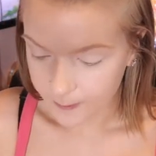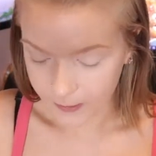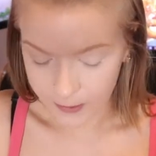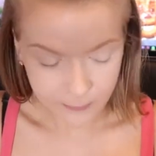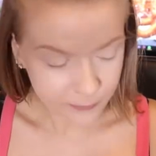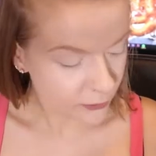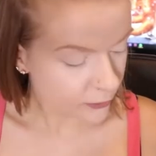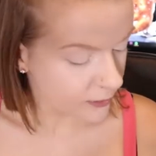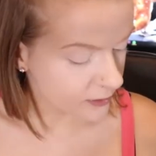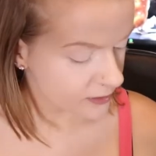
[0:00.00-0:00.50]

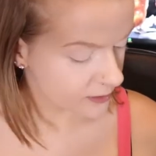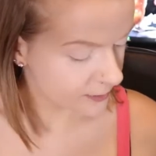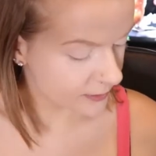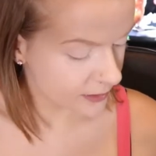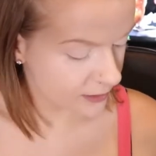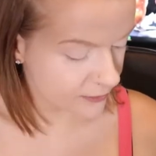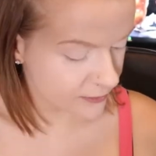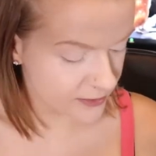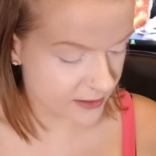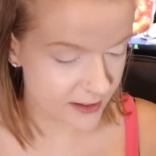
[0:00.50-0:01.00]
I'm going to be
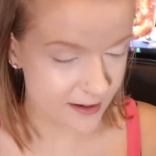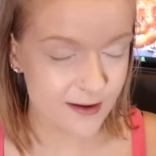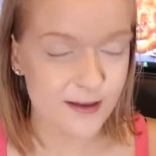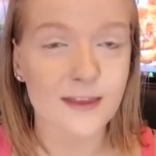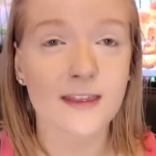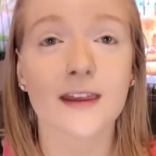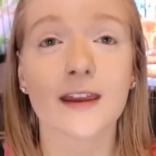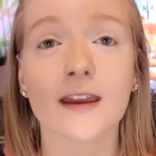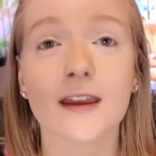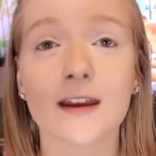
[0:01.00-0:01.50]

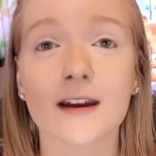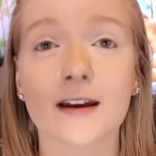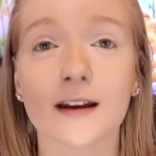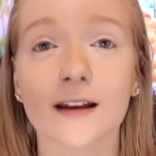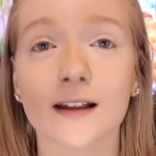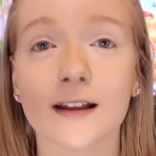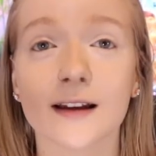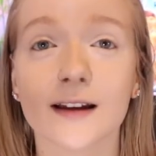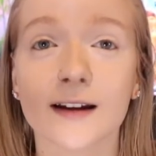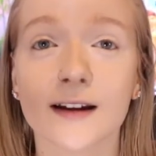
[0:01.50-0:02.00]
using the
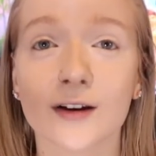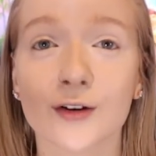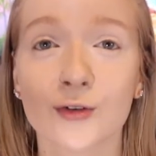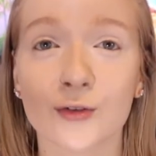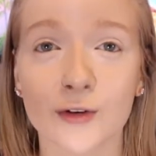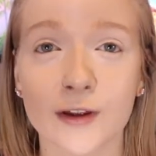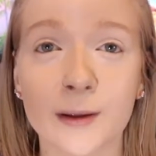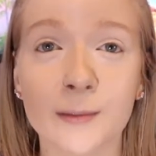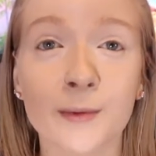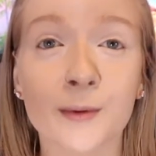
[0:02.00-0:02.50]

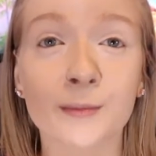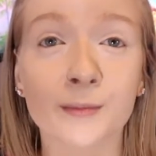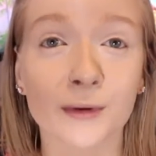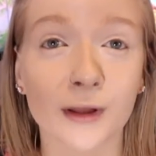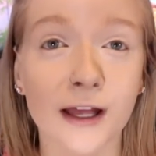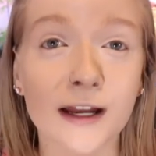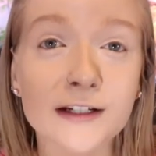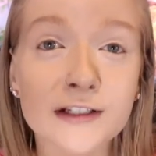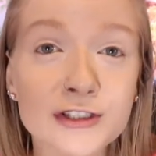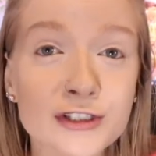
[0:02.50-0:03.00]
cream
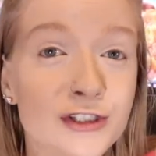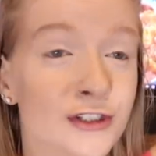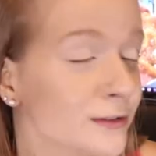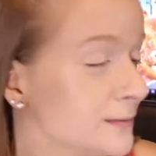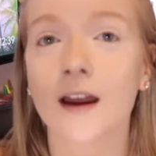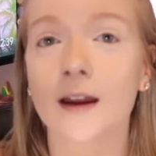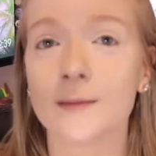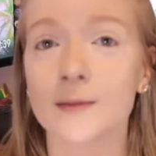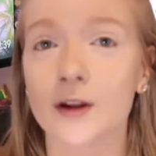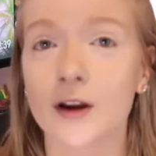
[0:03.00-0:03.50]
blush.
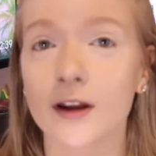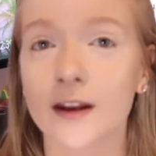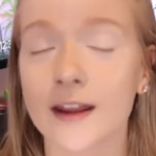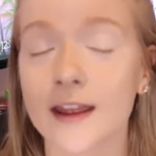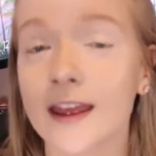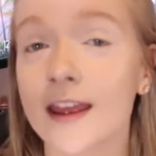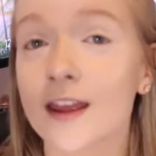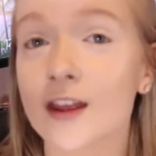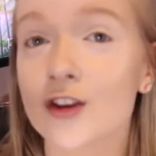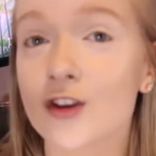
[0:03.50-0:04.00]
I'm not
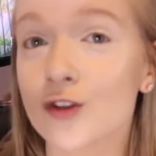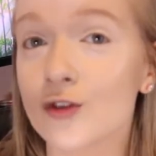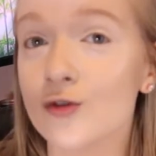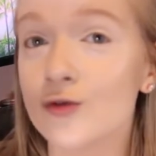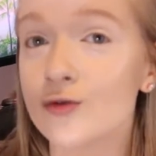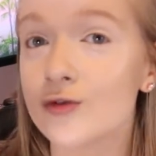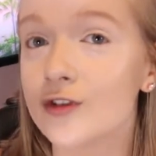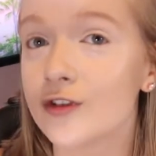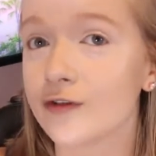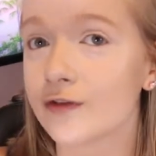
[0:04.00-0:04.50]
a
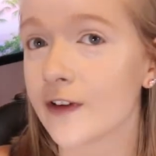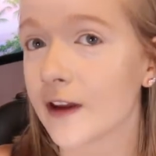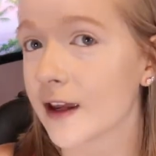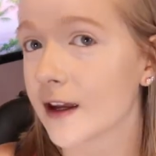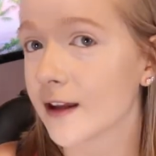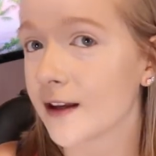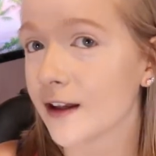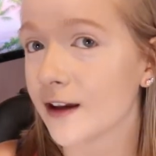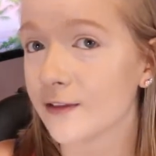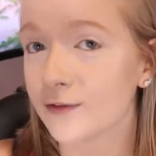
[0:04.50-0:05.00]
huge
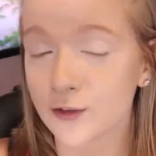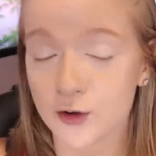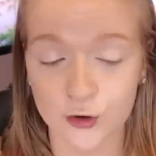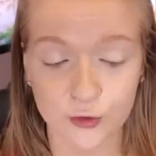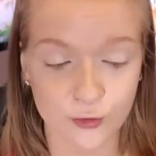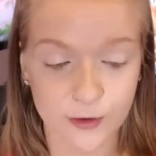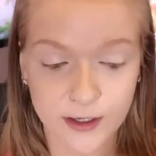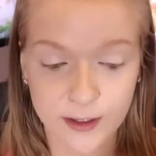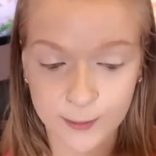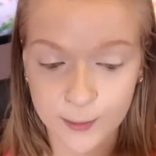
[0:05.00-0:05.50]
fan of
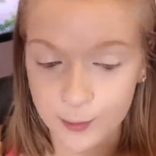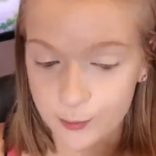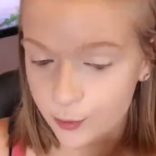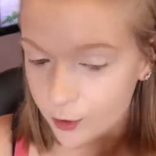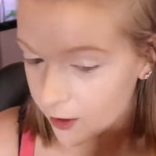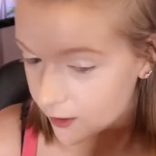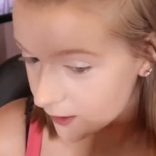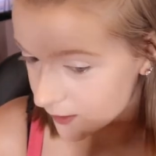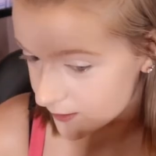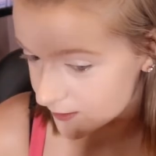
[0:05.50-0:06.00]
cream
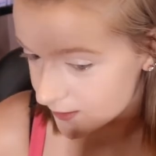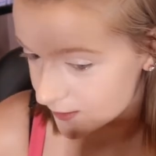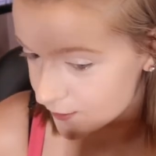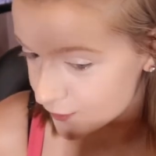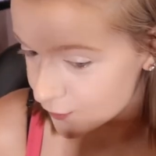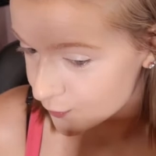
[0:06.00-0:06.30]
products and